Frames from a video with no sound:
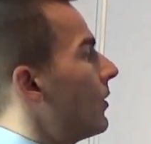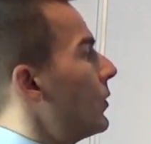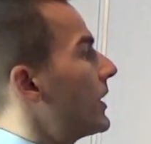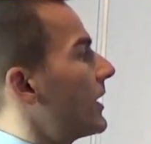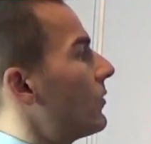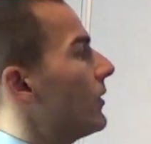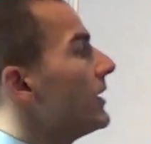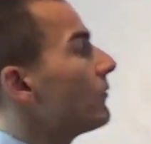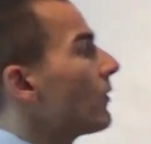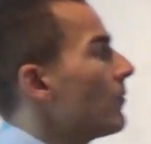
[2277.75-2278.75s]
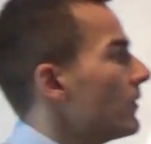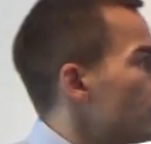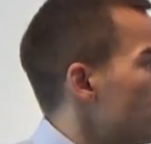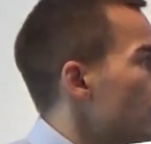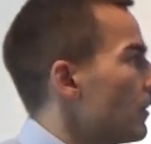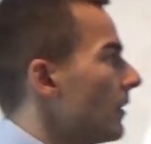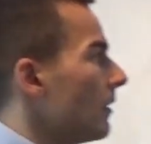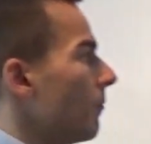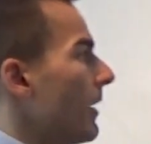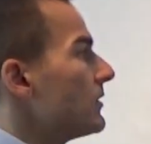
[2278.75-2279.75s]
we can read from this
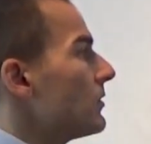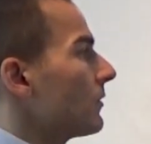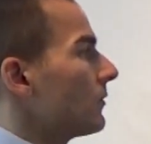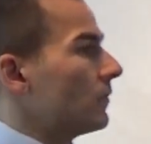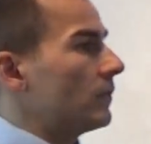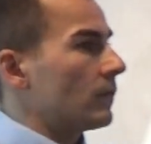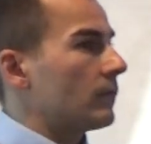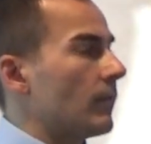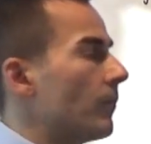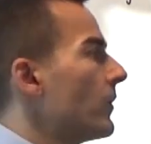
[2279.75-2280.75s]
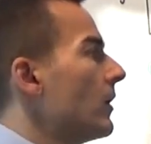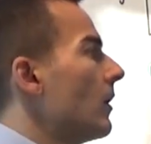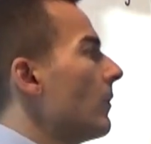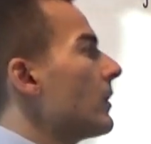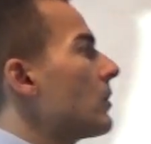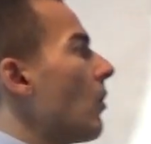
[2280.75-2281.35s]
matrix system the